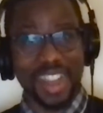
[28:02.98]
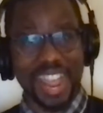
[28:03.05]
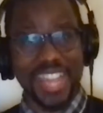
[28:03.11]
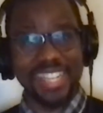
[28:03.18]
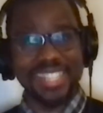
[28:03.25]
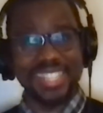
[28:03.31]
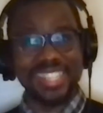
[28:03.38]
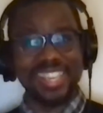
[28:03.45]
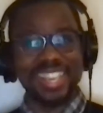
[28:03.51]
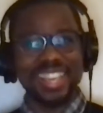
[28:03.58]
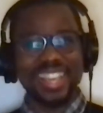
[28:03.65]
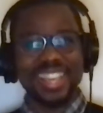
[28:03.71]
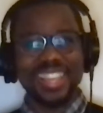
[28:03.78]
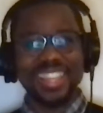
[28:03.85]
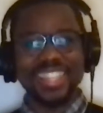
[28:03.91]
right?
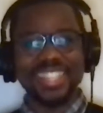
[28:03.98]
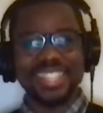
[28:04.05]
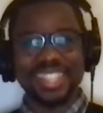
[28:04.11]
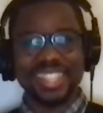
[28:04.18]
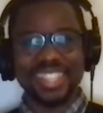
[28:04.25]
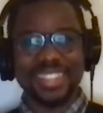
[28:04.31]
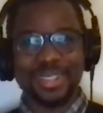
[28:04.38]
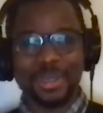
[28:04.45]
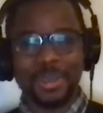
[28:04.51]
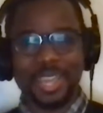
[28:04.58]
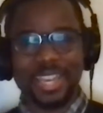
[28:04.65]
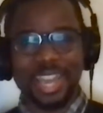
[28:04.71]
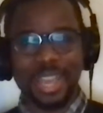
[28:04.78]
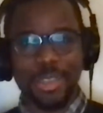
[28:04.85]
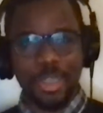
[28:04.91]
This, you know,
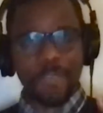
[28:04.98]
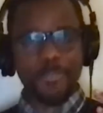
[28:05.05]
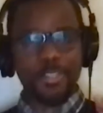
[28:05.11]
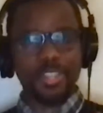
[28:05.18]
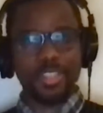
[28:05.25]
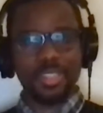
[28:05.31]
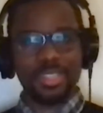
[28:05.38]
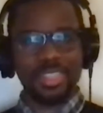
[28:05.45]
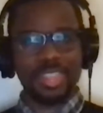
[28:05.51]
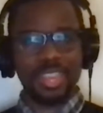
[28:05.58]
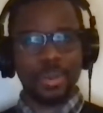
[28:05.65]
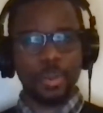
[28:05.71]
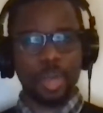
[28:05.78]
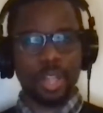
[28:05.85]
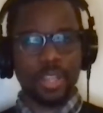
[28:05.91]
and now you have to right.
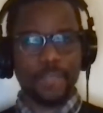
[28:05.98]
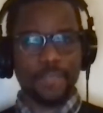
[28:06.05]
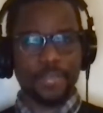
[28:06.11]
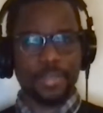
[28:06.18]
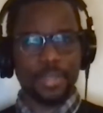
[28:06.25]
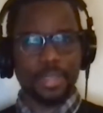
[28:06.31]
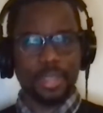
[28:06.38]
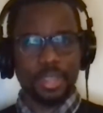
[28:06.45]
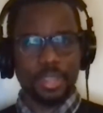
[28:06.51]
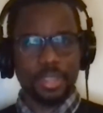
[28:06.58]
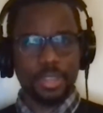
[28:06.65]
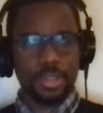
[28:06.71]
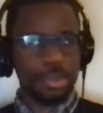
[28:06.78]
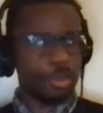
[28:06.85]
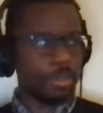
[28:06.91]
think, well, if,
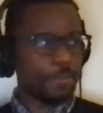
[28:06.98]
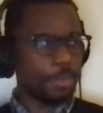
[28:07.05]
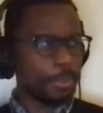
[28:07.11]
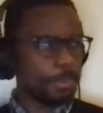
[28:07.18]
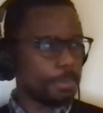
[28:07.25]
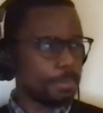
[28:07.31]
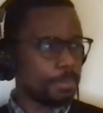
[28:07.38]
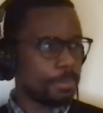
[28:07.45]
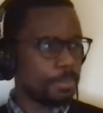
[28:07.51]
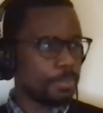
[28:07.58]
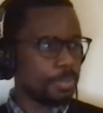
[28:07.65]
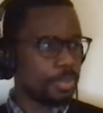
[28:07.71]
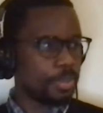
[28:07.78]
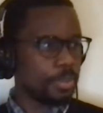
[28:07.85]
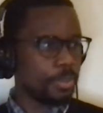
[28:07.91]
you know, if the
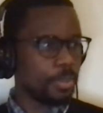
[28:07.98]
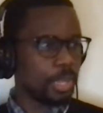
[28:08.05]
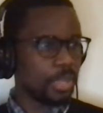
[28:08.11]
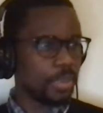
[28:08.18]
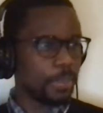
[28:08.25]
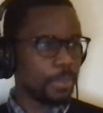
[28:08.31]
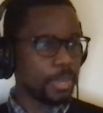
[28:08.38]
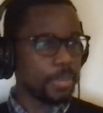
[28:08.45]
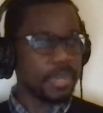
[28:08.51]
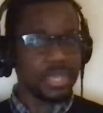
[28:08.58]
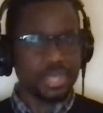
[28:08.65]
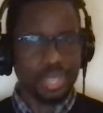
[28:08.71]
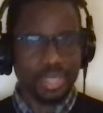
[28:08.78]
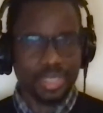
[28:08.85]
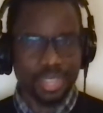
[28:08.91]
well, the
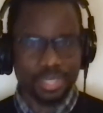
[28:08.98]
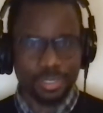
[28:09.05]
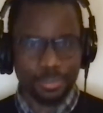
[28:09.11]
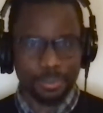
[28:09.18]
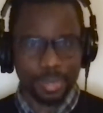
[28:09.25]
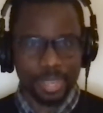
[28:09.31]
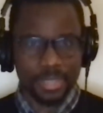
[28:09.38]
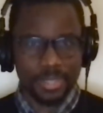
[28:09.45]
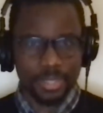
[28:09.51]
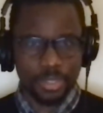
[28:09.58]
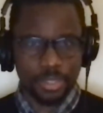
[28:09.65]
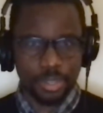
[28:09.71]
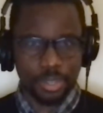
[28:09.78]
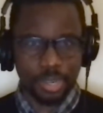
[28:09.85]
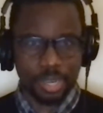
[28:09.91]
BBC thinks of me as a
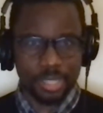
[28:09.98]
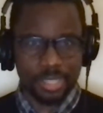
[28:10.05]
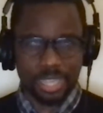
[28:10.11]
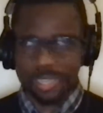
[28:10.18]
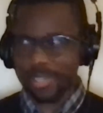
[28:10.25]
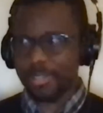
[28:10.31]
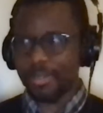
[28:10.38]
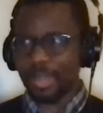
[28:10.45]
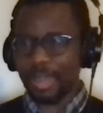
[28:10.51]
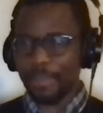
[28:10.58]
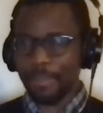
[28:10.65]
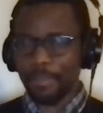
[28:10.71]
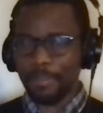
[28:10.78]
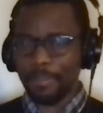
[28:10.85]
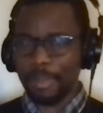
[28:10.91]
journalist, like
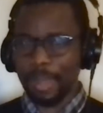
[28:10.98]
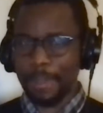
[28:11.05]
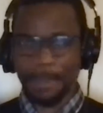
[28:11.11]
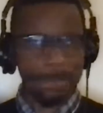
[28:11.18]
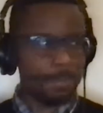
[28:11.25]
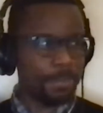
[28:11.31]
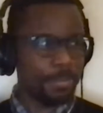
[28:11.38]
I, I,